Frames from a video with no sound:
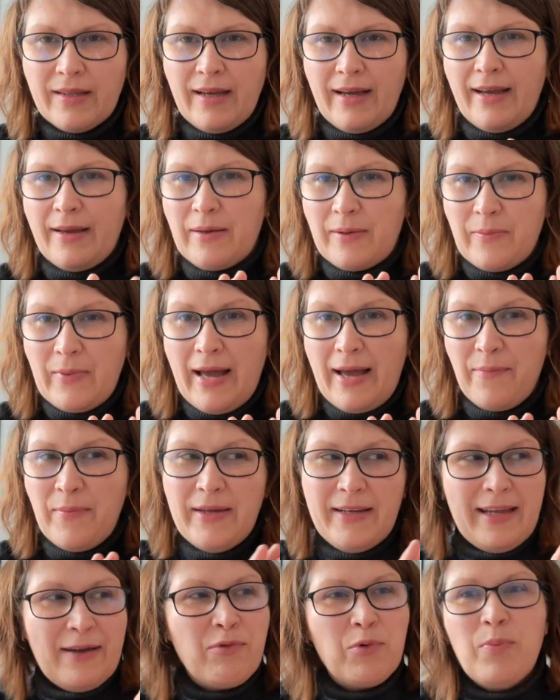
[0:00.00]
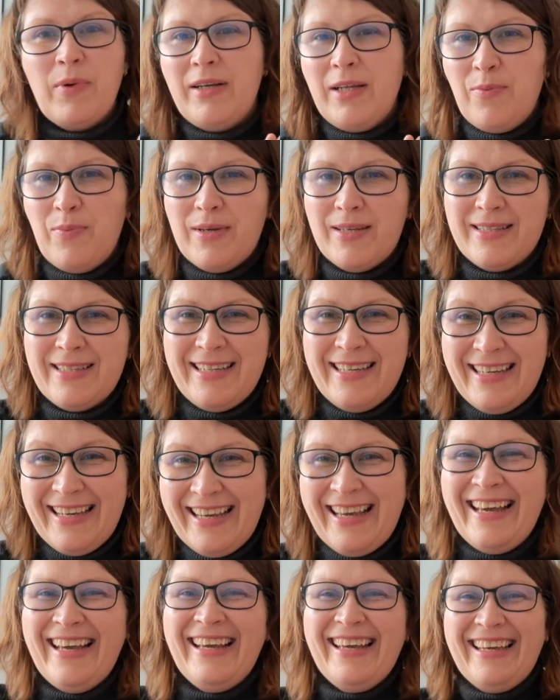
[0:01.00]
I made everybody busy
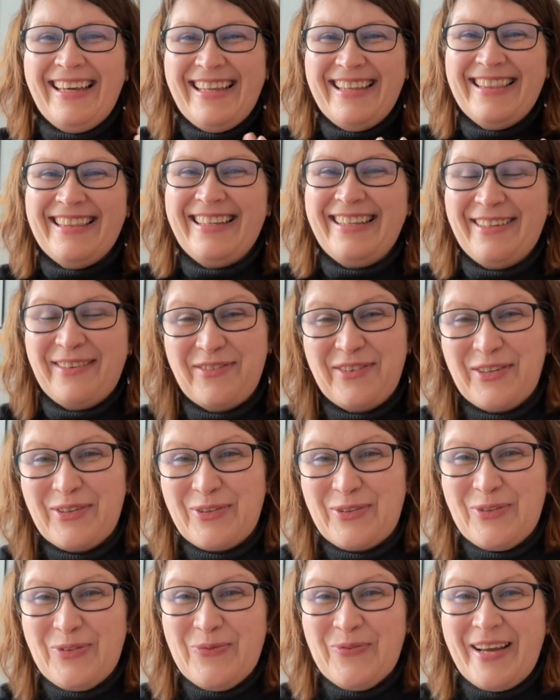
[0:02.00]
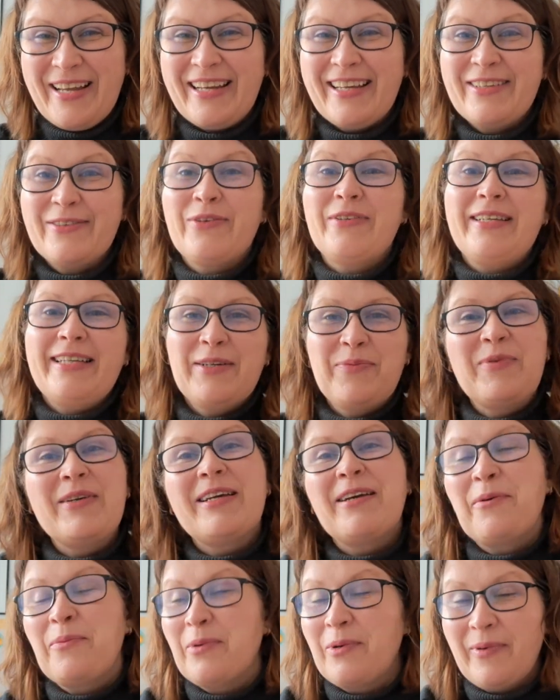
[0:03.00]
in the living room, and I thought let me
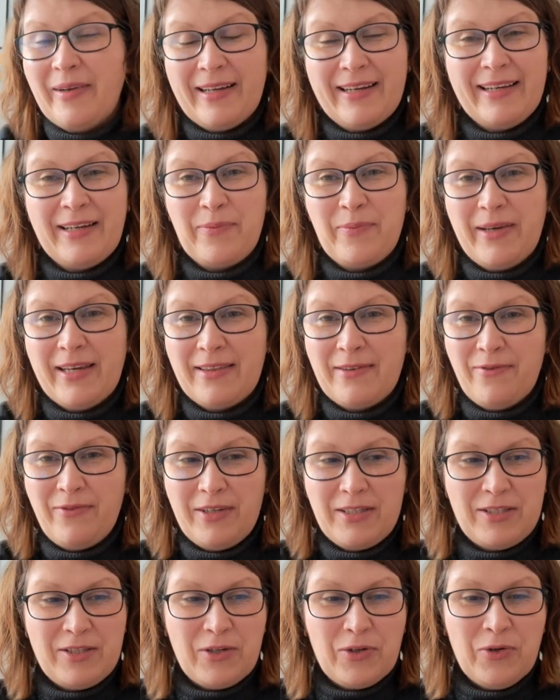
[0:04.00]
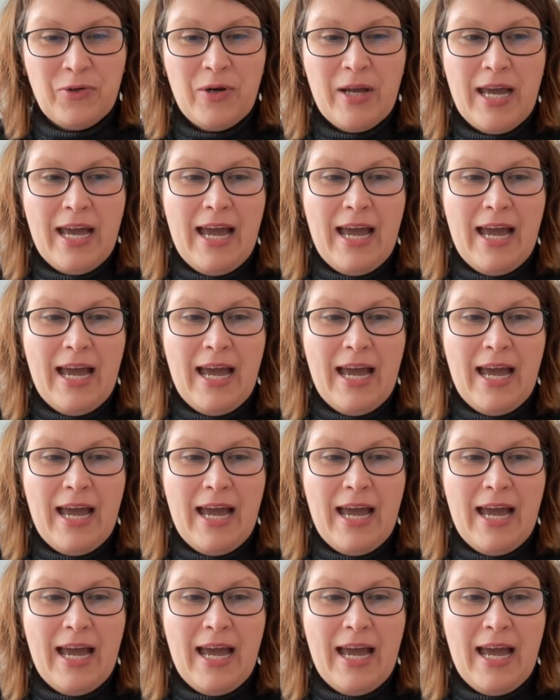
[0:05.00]
come quickly and make the video